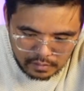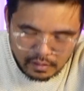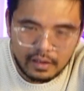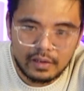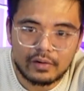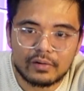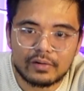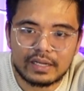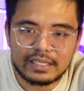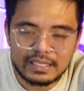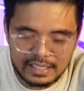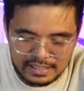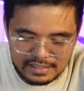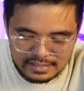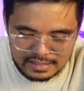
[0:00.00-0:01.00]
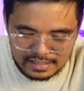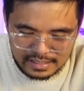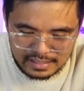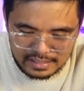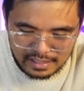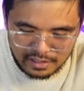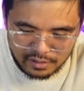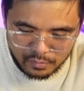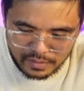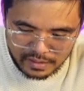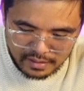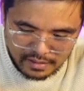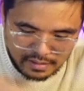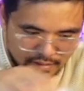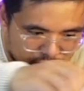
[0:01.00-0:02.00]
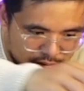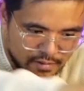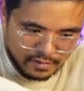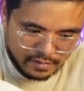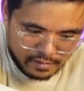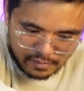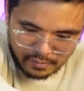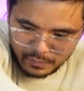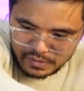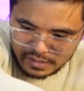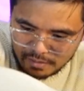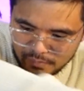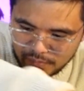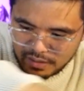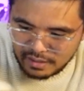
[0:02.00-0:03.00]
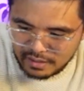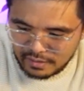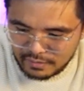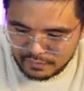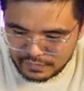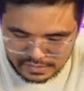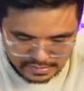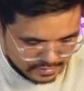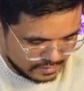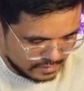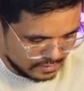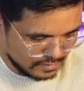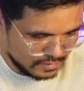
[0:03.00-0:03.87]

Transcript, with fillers: I already can see yellowing some leaves.